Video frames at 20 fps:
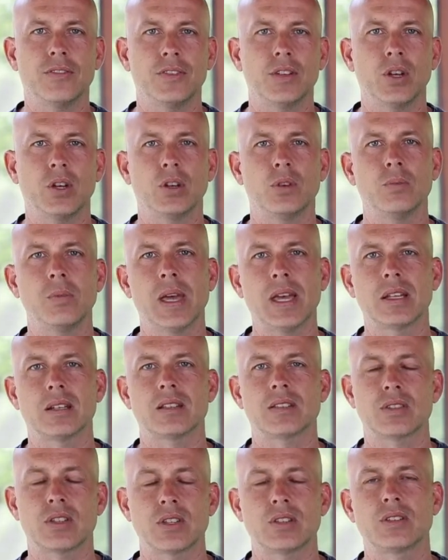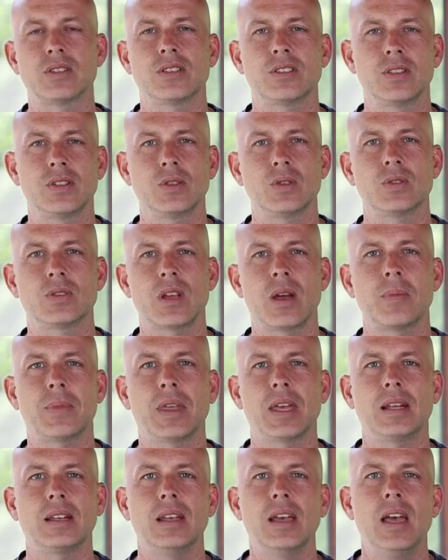You make a decision to do
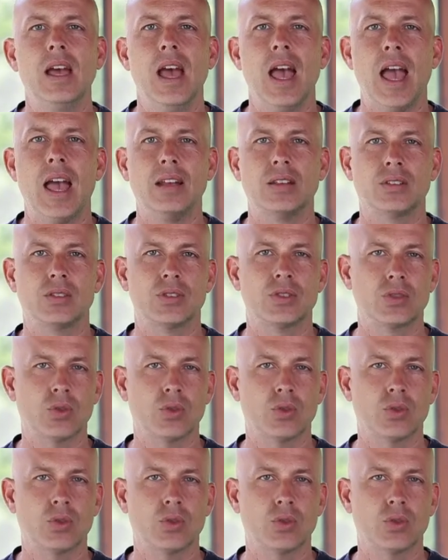something, and your